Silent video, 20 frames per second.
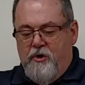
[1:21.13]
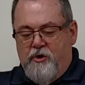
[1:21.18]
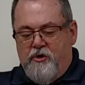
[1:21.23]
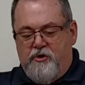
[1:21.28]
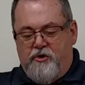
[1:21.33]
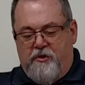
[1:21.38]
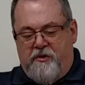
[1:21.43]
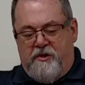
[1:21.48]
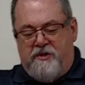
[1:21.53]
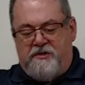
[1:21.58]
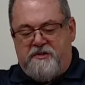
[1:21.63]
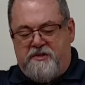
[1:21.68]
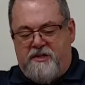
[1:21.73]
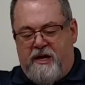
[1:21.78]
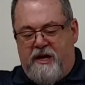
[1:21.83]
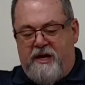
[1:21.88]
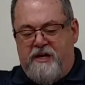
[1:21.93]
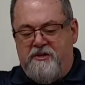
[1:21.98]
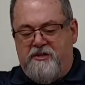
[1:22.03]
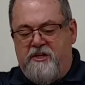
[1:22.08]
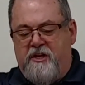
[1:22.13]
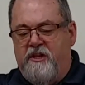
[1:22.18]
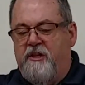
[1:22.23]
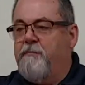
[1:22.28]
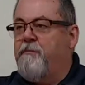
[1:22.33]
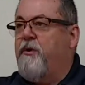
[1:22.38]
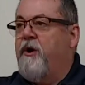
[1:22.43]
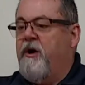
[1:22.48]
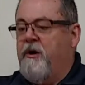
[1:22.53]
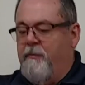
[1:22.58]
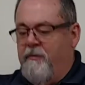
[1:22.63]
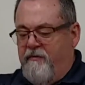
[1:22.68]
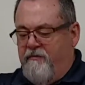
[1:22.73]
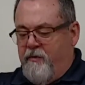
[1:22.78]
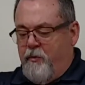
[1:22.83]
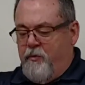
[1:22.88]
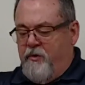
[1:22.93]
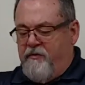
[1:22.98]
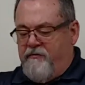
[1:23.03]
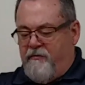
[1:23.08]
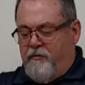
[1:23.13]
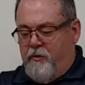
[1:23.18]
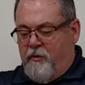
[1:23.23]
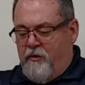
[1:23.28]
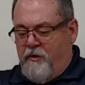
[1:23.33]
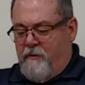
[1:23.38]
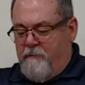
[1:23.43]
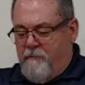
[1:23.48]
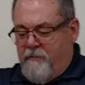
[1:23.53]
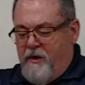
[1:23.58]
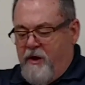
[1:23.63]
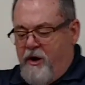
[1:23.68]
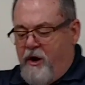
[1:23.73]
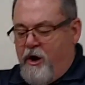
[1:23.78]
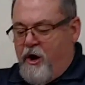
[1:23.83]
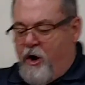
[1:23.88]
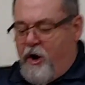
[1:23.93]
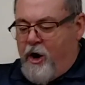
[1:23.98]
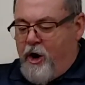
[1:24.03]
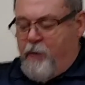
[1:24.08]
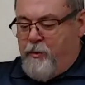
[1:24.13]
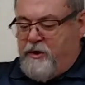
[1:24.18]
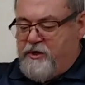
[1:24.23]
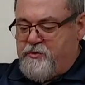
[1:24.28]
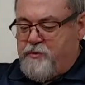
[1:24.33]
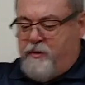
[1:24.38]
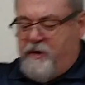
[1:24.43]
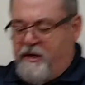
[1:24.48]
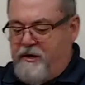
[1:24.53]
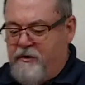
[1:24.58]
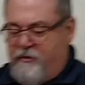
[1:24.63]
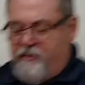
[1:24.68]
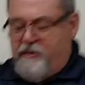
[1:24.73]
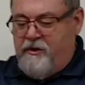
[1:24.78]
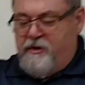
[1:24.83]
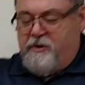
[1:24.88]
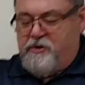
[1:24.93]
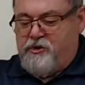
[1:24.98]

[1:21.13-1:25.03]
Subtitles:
So the sides and the bottom of a wood floor are always wetter than the